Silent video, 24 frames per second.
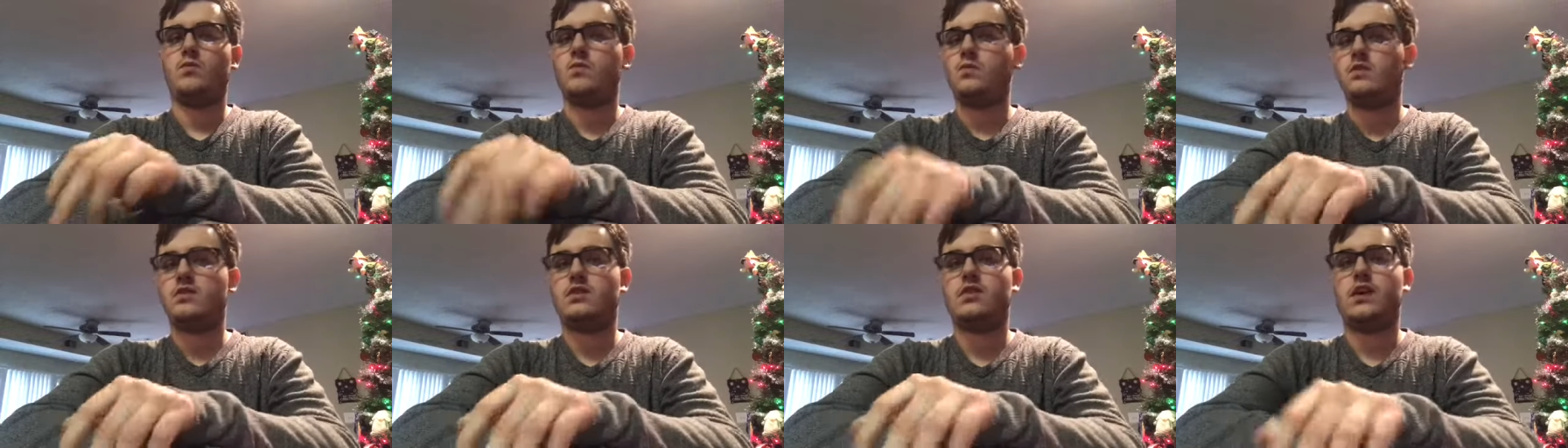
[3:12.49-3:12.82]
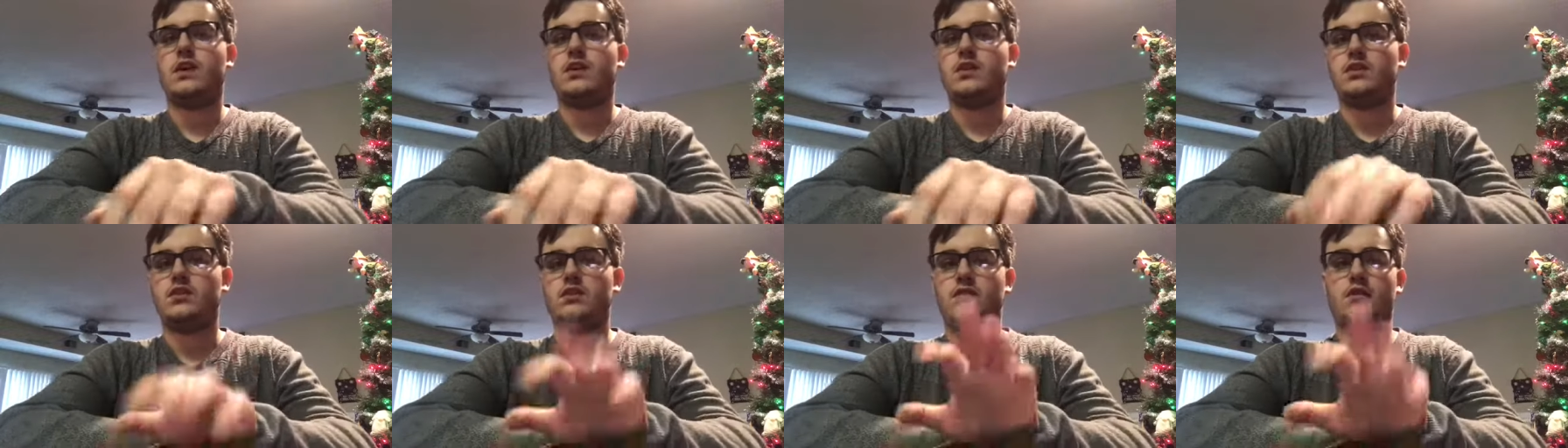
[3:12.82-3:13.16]
It's
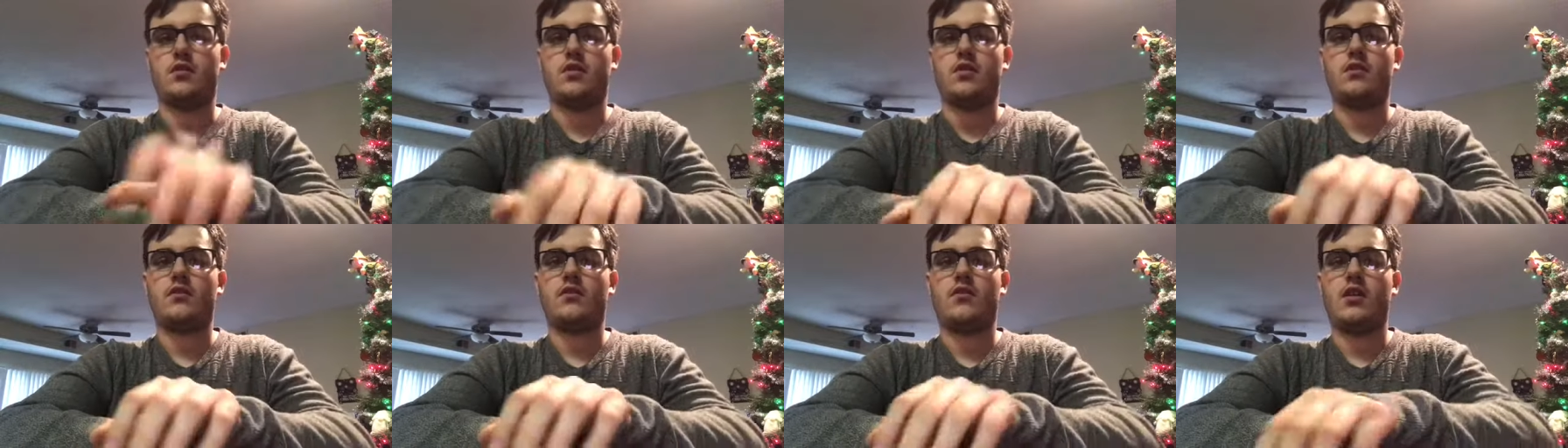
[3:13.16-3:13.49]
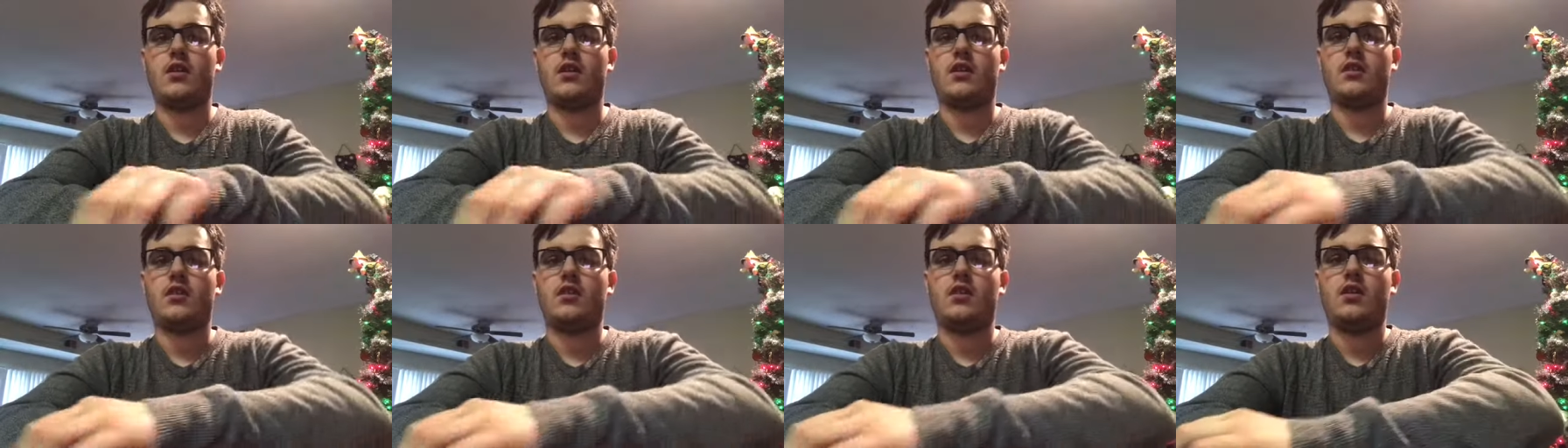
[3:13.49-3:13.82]
that 2D
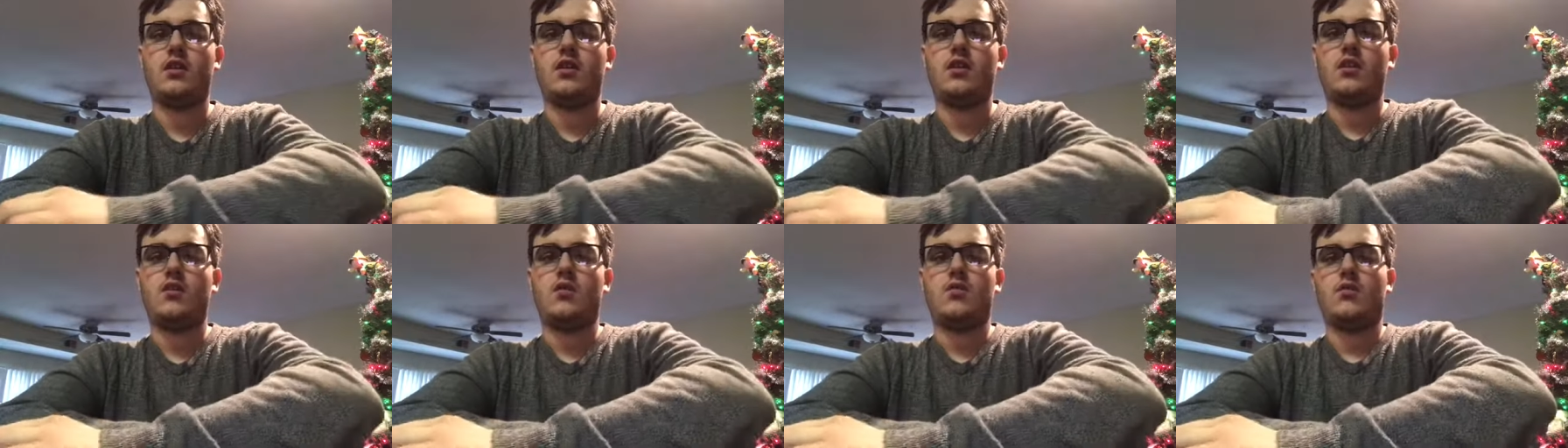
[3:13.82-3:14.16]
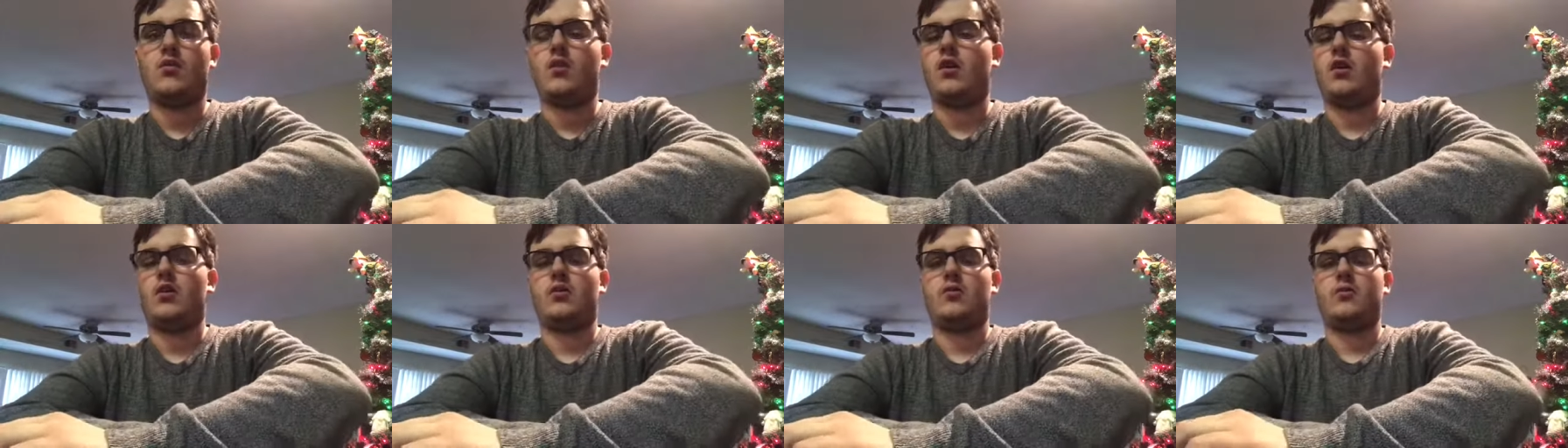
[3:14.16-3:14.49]
ride.
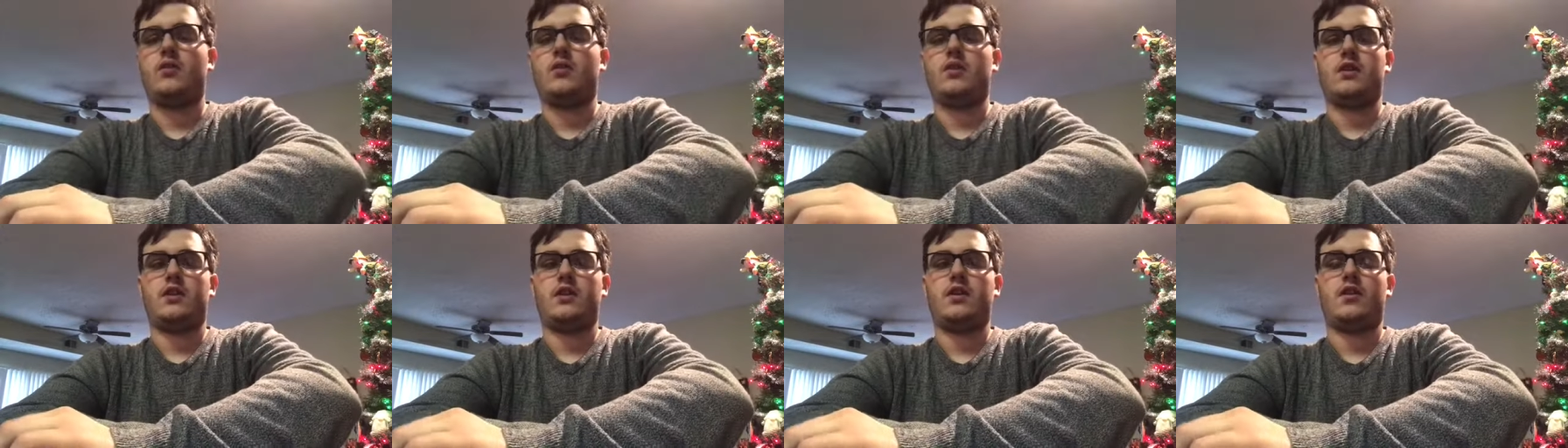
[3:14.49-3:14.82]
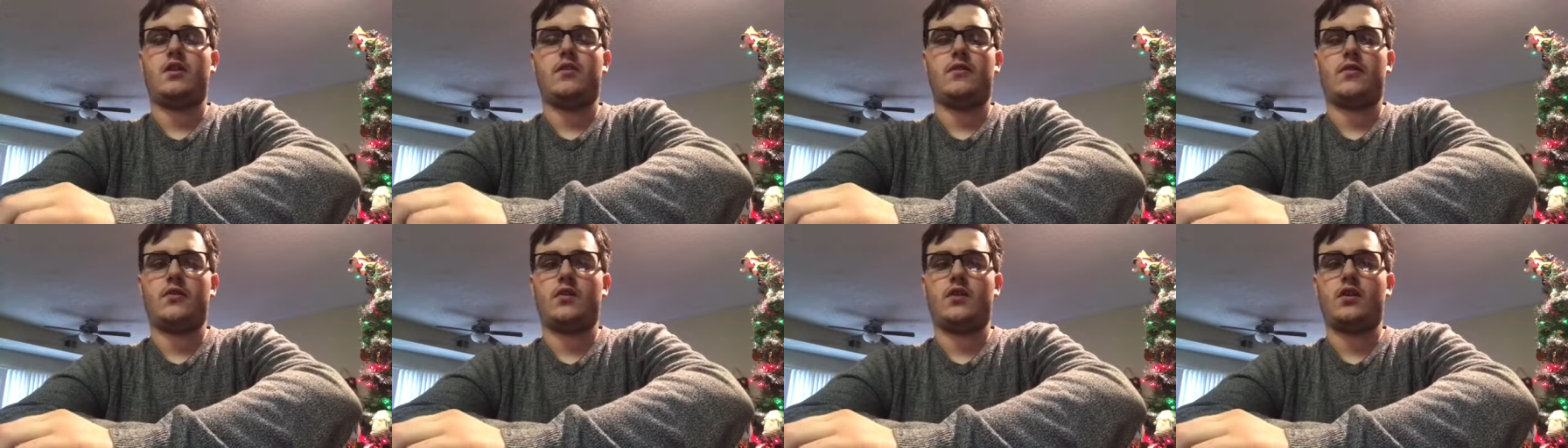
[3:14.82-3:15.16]
Well, in
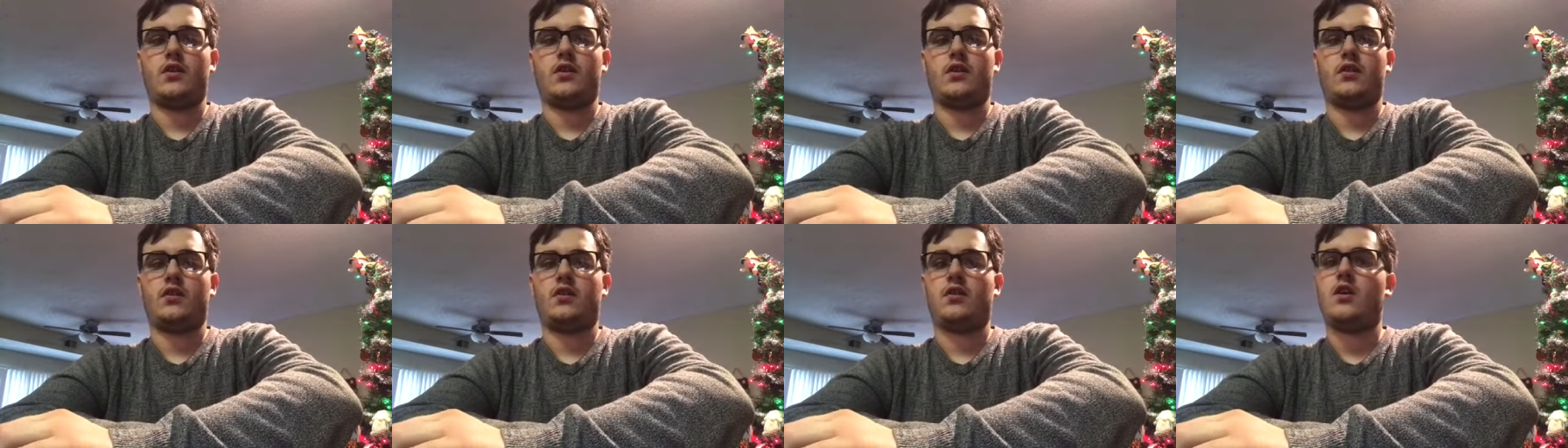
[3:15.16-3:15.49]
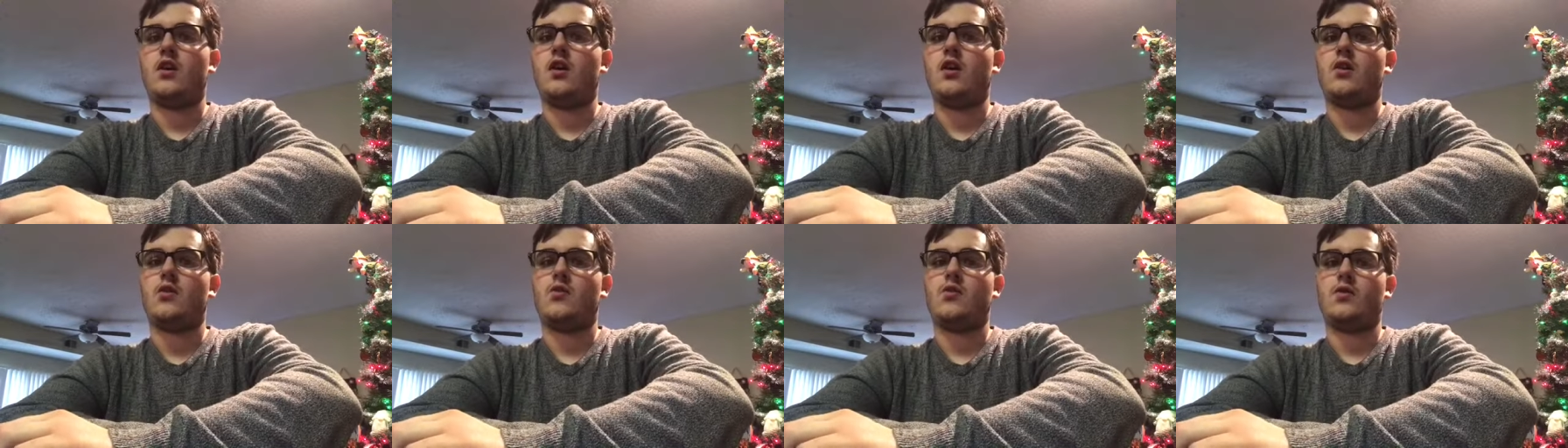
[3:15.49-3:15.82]
California, in
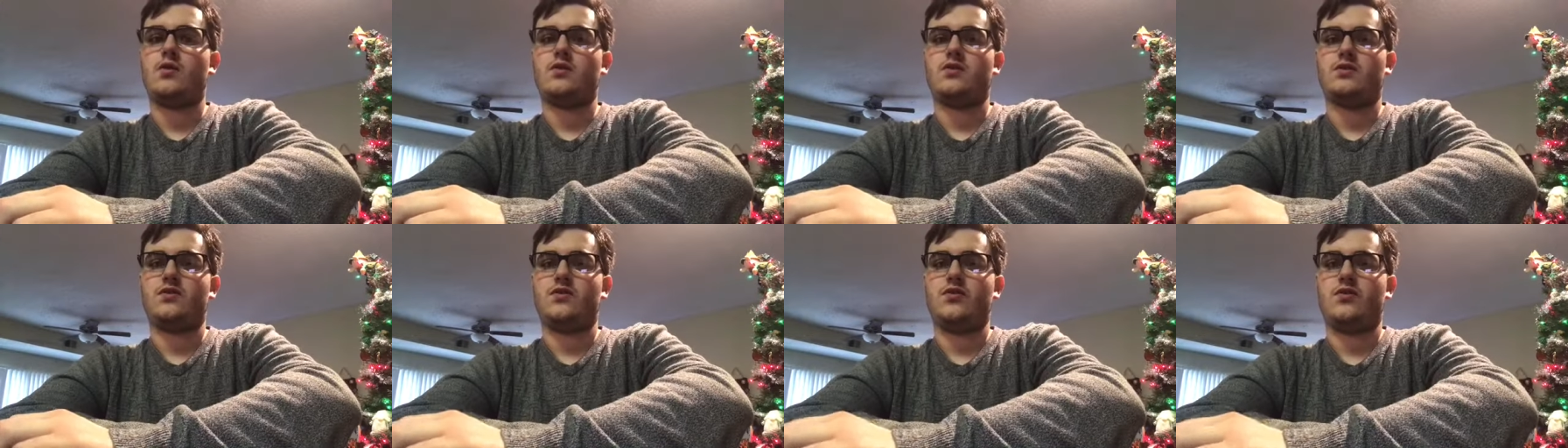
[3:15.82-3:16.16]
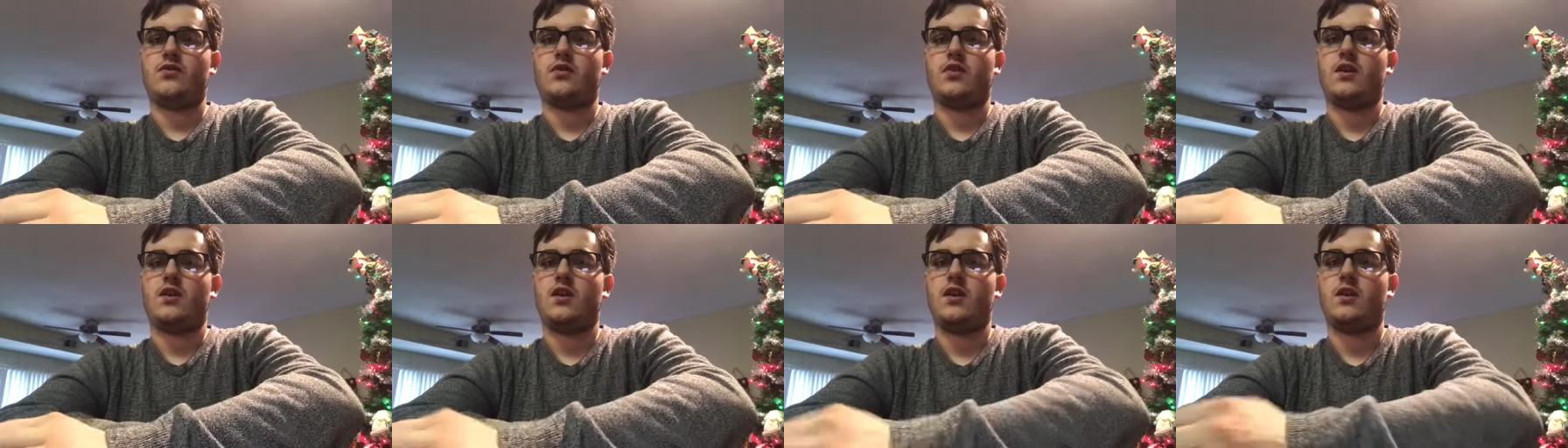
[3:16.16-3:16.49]
Hollywood, it's in
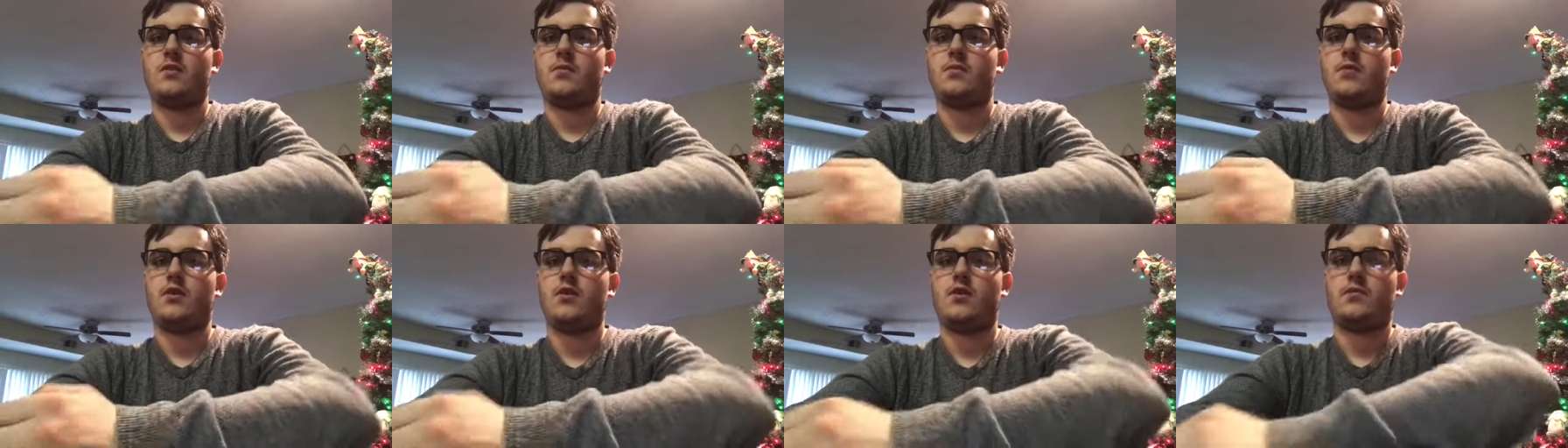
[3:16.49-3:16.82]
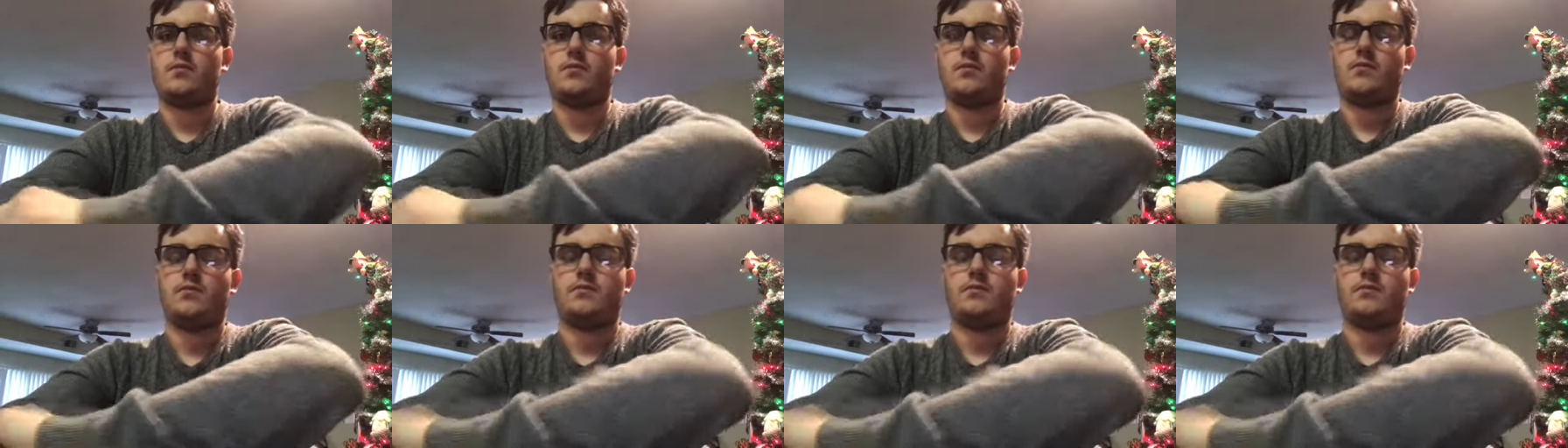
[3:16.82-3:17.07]
3D, but